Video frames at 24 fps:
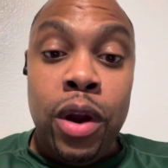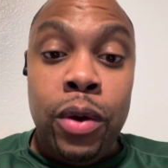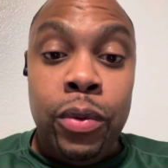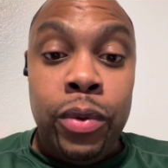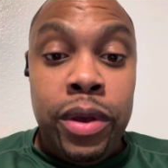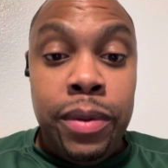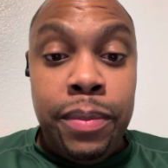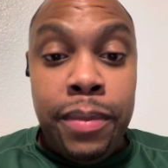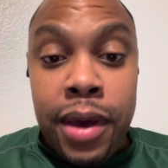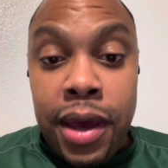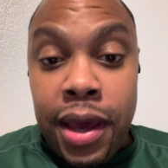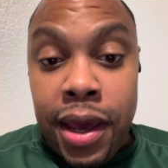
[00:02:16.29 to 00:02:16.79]
we
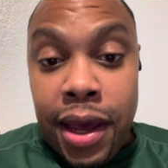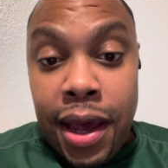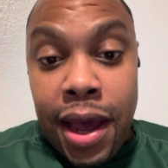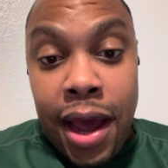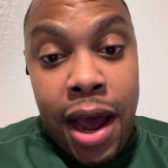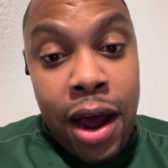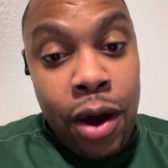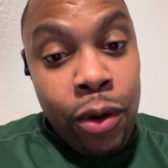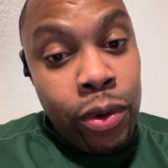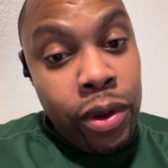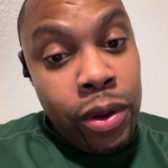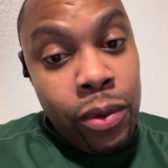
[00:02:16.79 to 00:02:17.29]
met,
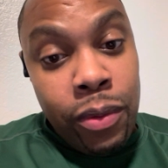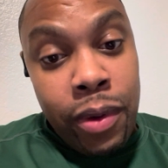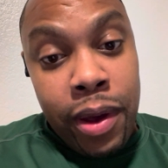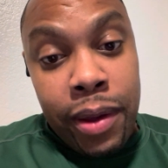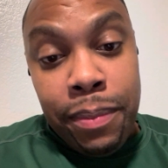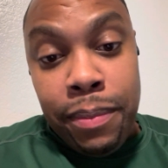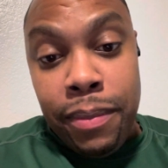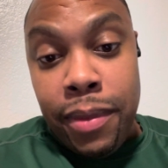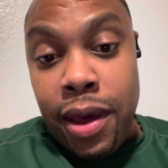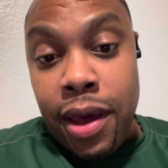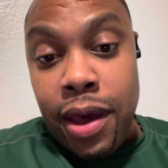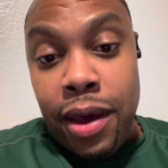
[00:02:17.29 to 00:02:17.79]
how we
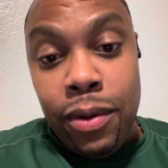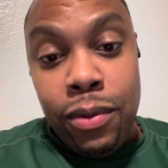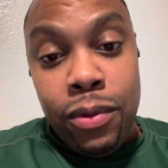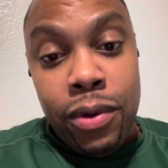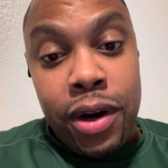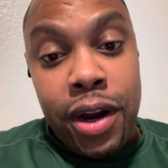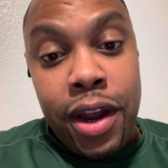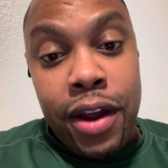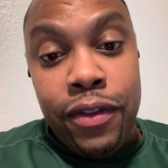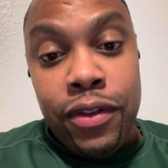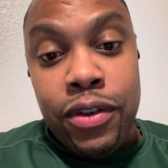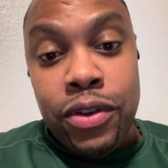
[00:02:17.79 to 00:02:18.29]
met, whatever.